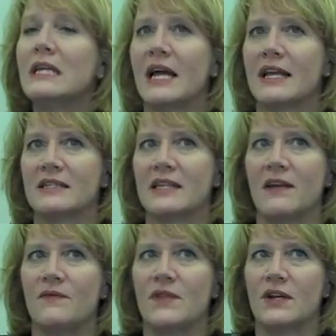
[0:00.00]
like is
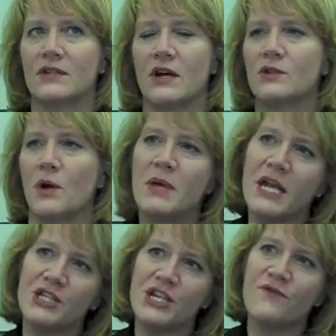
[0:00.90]
that there's also a
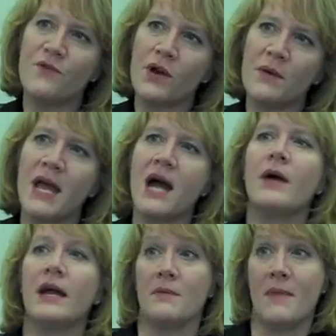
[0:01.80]
PhD forum
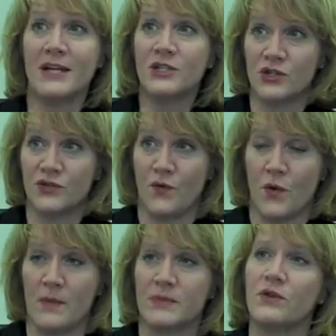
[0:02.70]
now and a master's
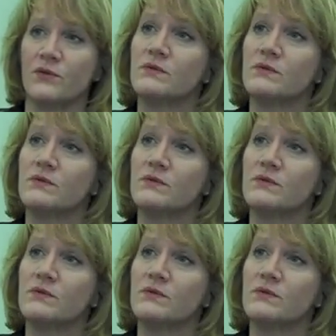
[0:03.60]
forum, so